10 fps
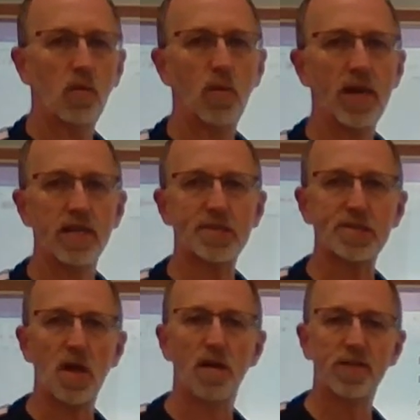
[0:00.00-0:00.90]
when
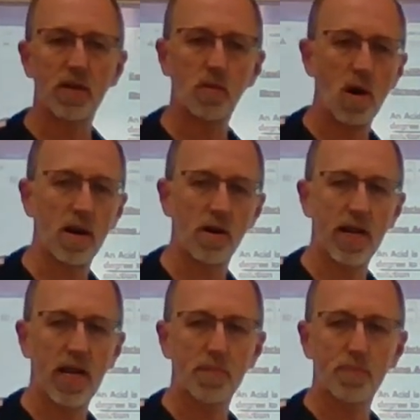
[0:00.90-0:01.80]
dissolved in water
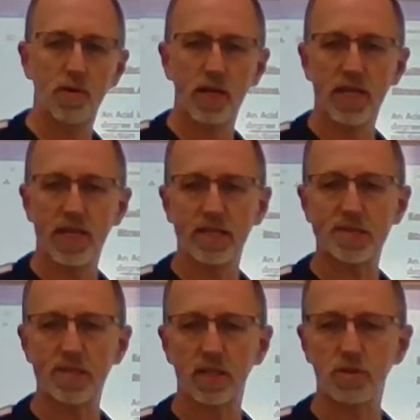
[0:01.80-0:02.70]
and put in
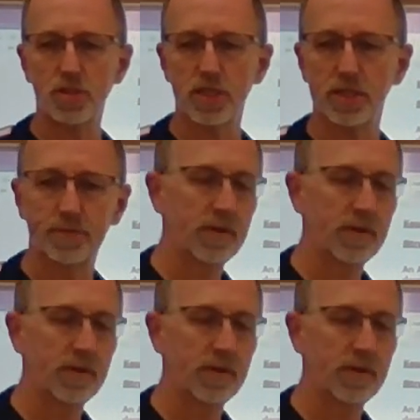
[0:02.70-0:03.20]
solution.